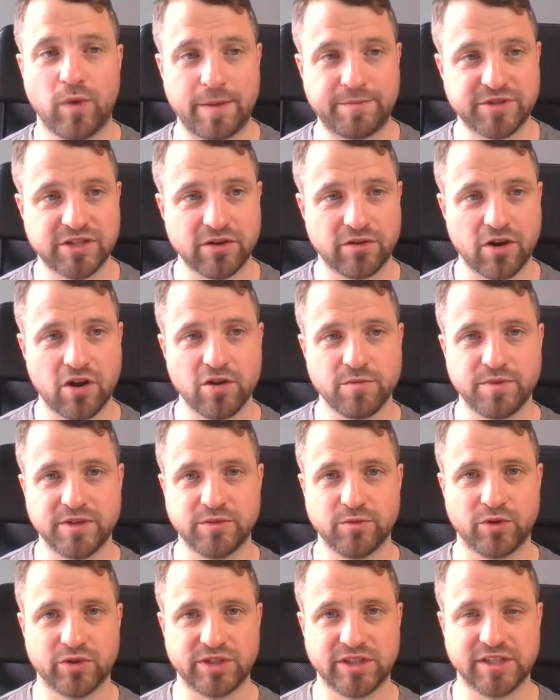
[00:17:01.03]
Webster. I hope
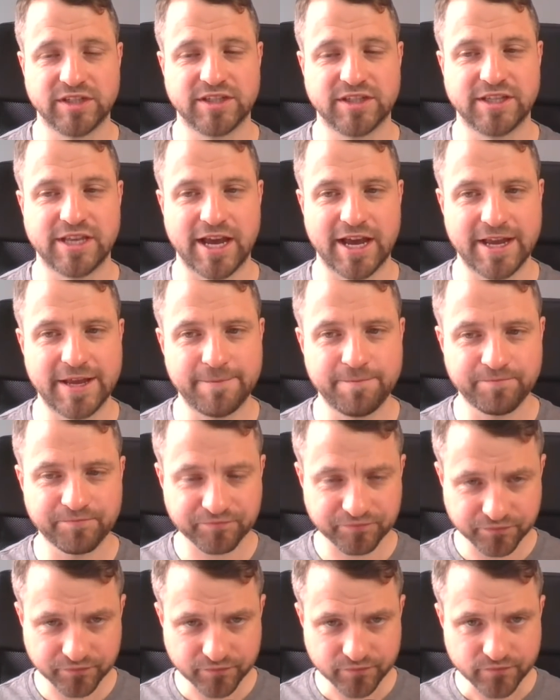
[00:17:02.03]
he's watching today.
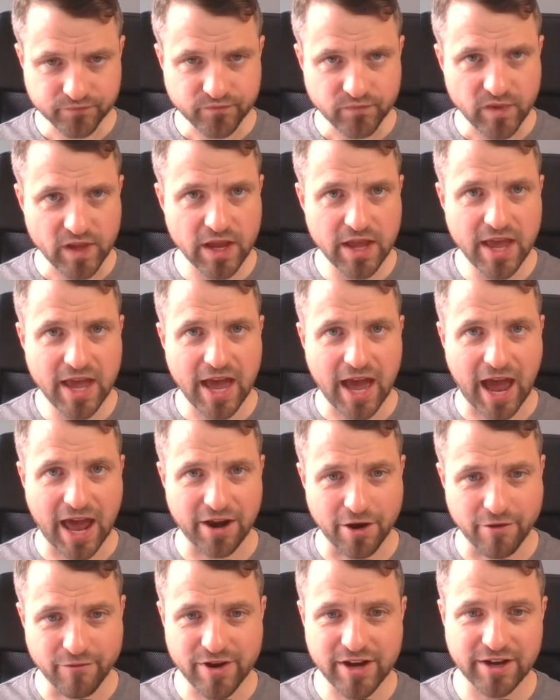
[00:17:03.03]

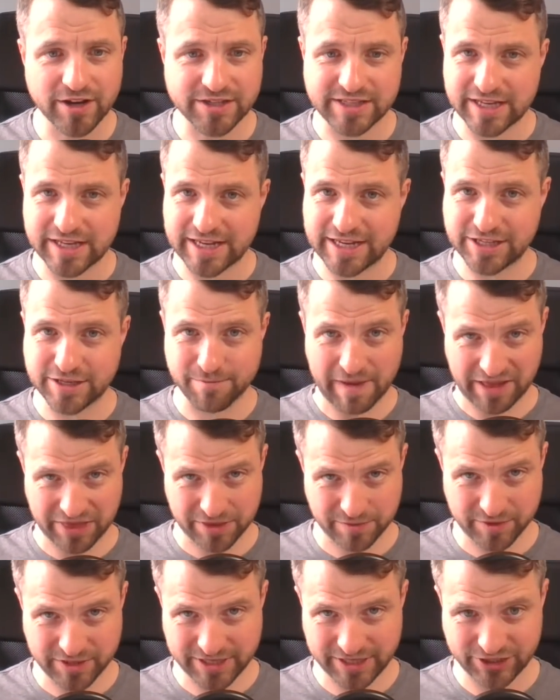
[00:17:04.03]
And I realized that he's a
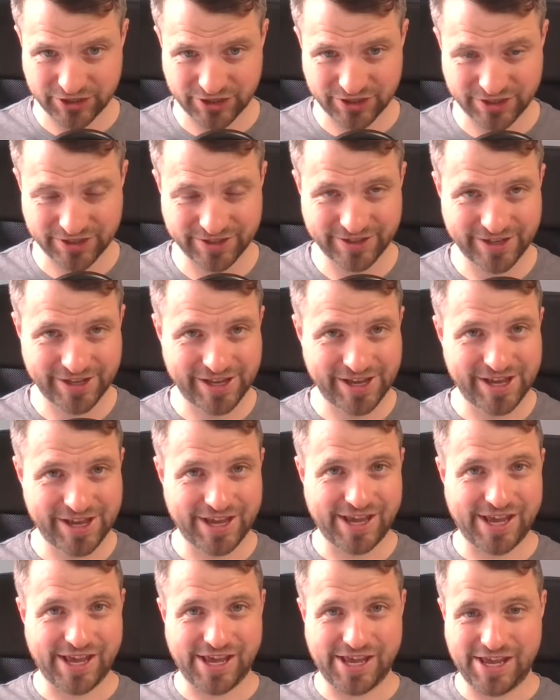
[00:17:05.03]
mathematician.
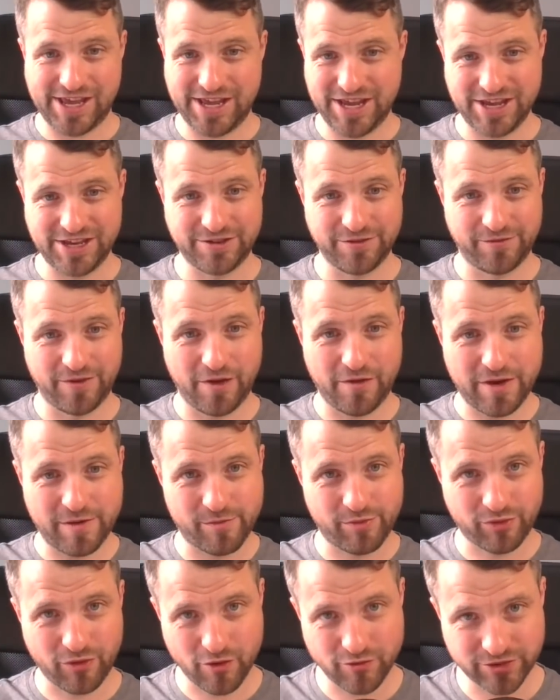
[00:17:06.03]
He's a very
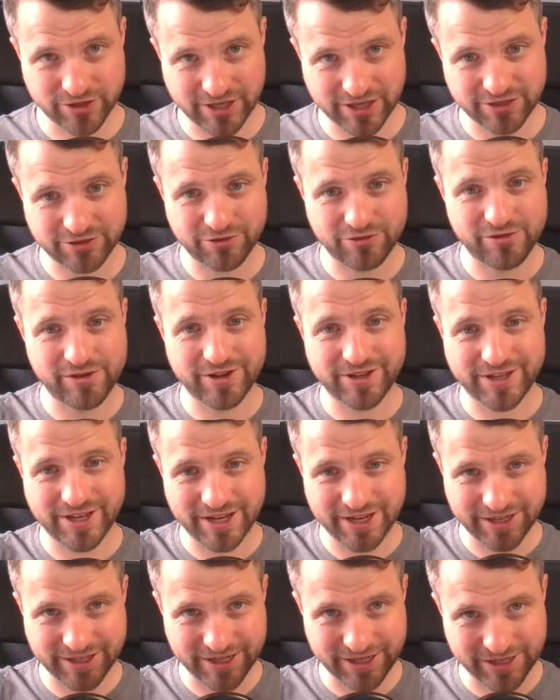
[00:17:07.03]
process
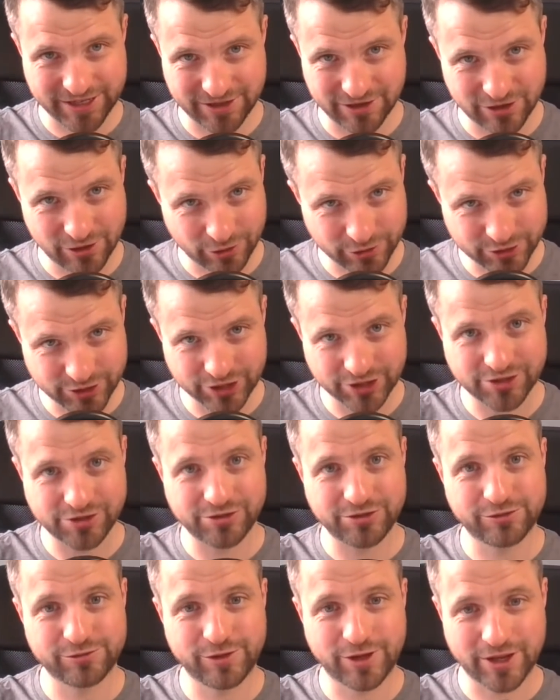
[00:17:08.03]
orientated,
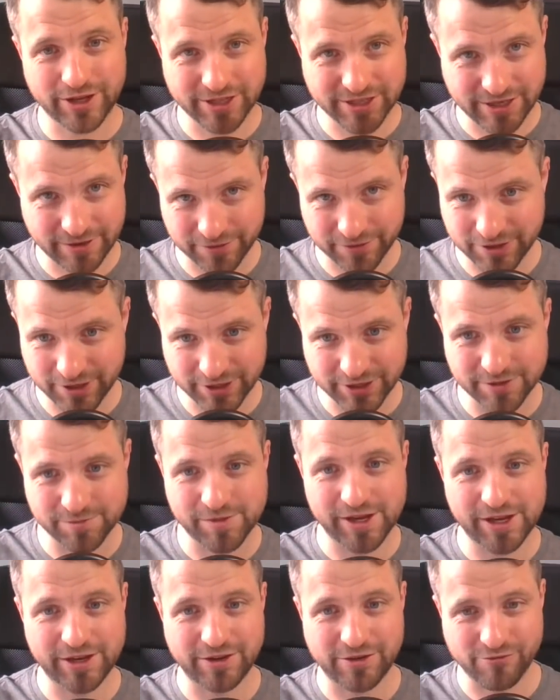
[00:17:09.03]
logical, likes everything to
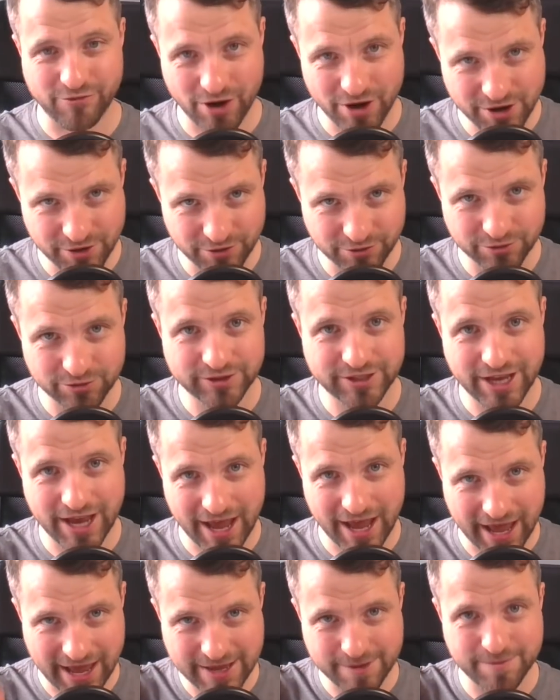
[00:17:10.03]
be in the right
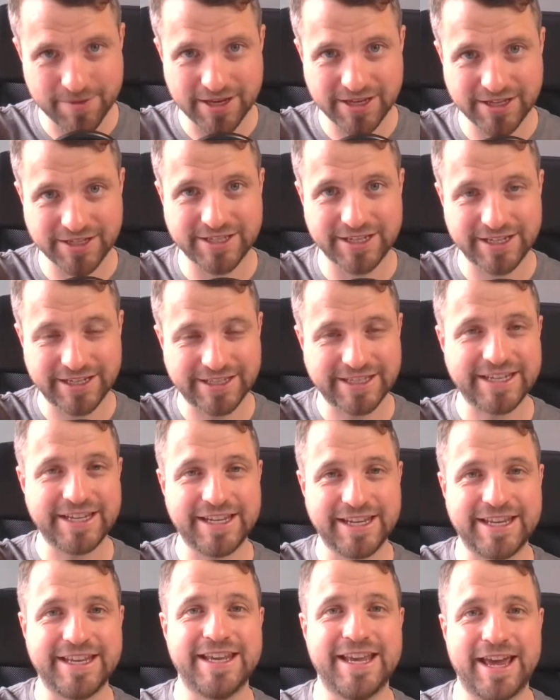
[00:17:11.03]
order A, B, C,
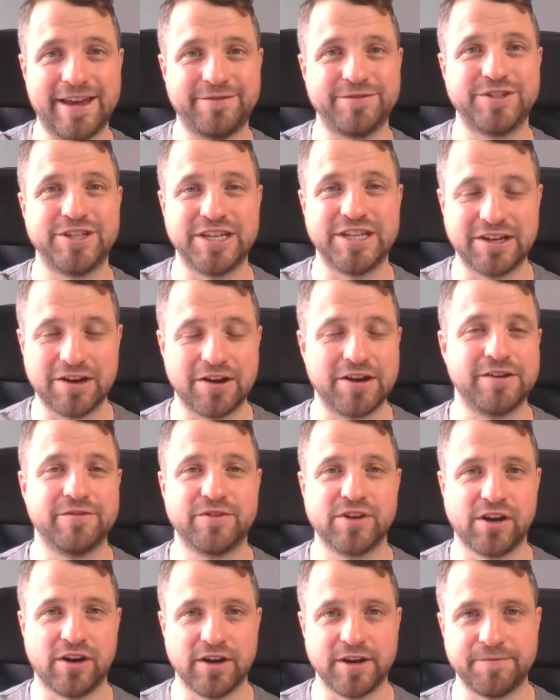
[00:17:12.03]
D, E, F, G kind
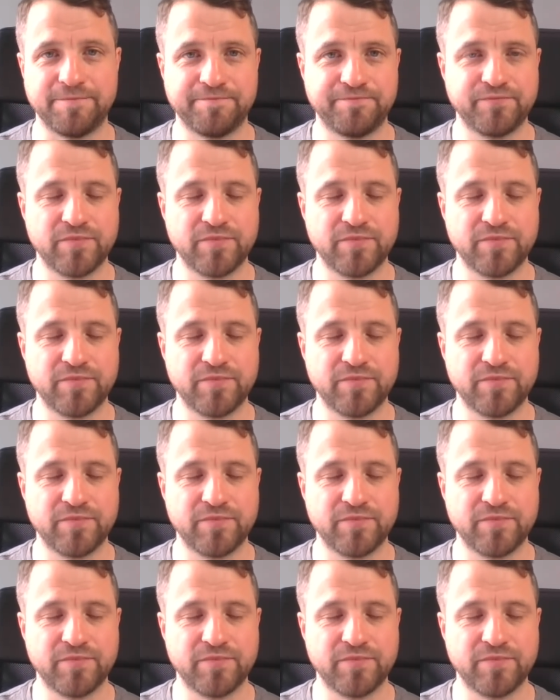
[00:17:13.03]
of guy.